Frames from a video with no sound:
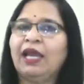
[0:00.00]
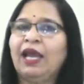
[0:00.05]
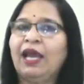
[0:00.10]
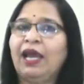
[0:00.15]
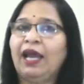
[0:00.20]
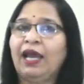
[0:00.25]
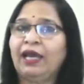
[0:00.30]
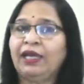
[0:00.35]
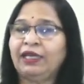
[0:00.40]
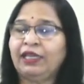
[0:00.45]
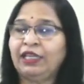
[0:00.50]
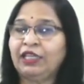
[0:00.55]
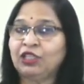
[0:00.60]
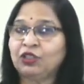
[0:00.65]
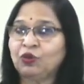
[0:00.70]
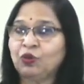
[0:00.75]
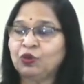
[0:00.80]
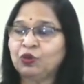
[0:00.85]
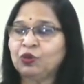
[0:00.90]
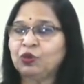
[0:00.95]
and it is
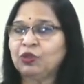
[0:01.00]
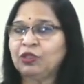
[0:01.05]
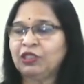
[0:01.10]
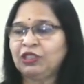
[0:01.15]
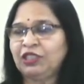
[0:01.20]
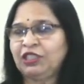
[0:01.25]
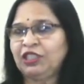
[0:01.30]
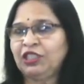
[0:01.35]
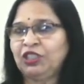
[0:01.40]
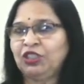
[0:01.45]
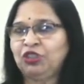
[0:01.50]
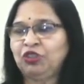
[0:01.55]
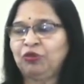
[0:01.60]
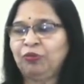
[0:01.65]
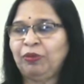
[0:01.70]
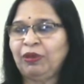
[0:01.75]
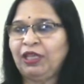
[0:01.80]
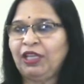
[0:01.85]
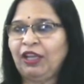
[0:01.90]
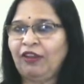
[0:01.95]
also considered to
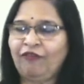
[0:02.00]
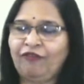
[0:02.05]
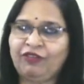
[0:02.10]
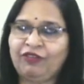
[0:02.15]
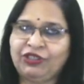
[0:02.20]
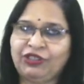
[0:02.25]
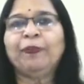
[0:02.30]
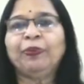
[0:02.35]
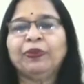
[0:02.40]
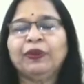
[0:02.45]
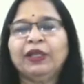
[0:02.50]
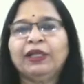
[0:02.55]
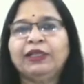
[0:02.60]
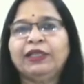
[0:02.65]
be efficient.